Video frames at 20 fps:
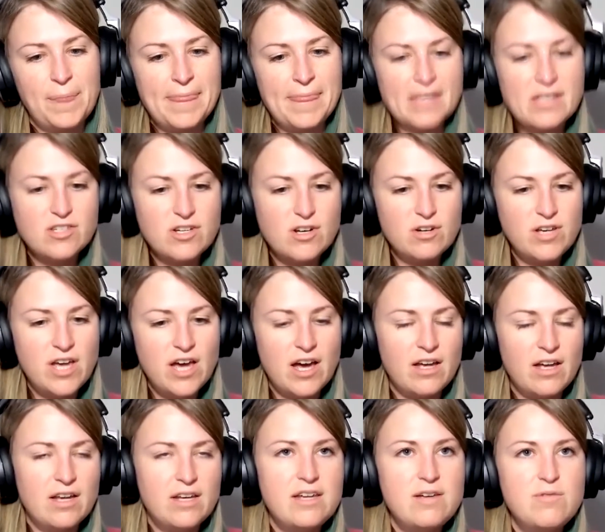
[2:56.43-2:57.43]
So yeah,
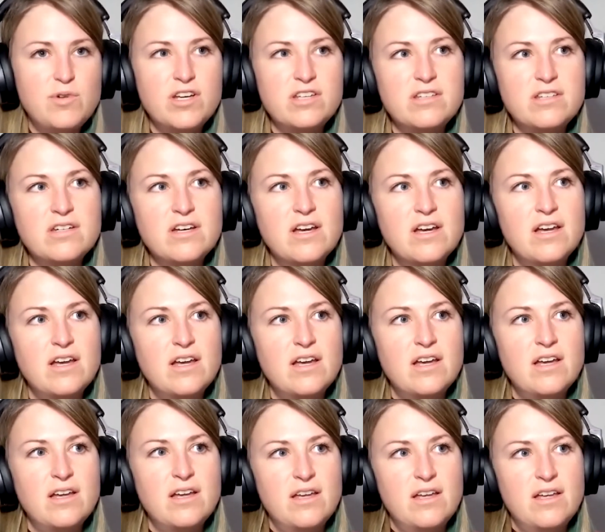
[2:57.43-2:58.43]
and he was
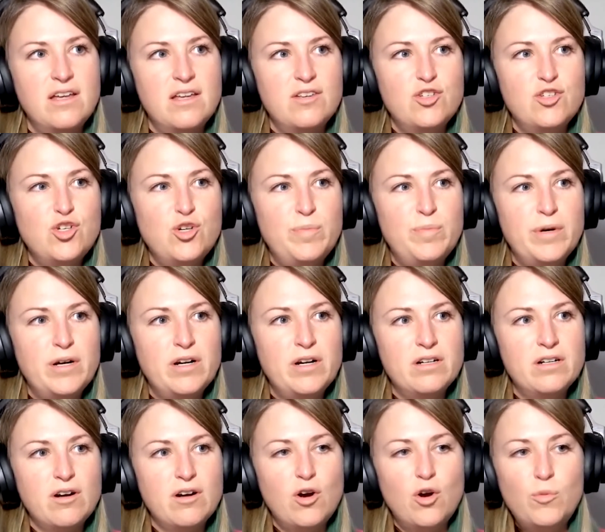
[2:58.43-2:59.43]

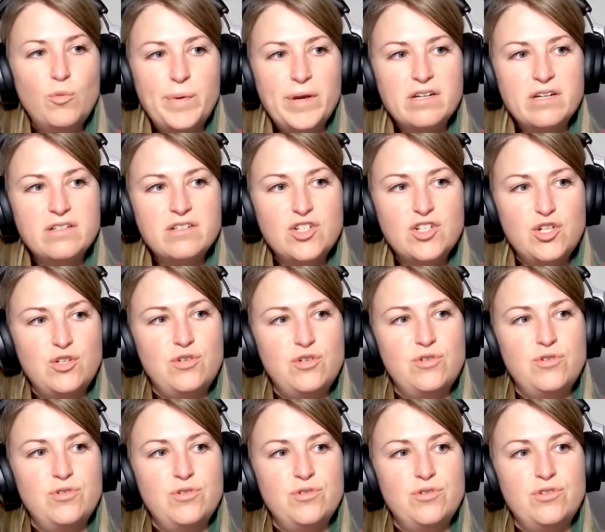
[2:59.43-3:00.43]
super open
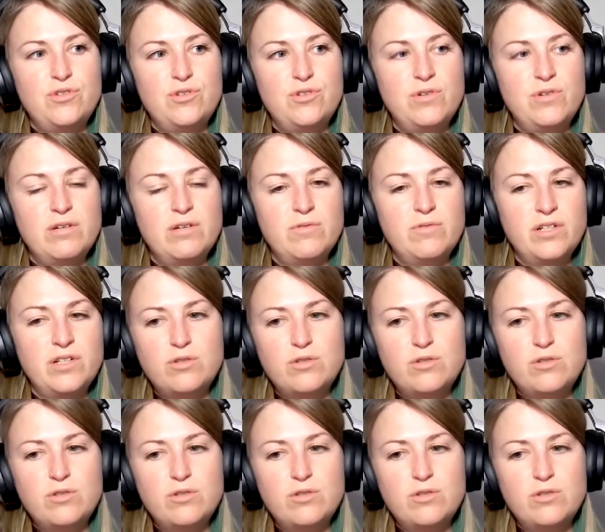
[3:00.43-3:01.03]
to doing really